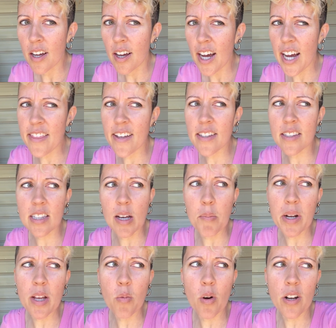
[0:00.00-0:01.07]
And then
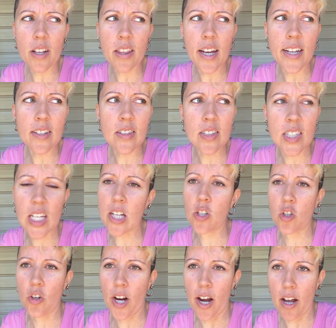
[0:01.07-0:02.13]
somebody wanted like
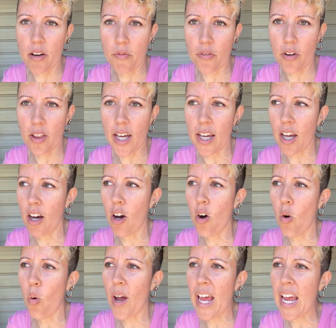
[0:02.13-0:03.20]
$6,000 for like a
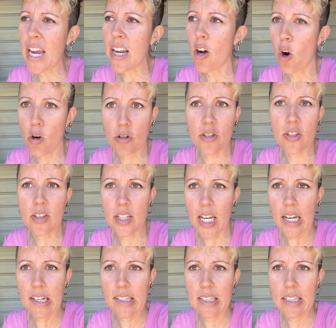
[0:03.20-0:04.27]
'08
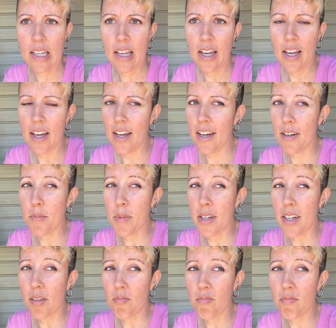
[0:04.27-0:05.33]
R6. I'm like,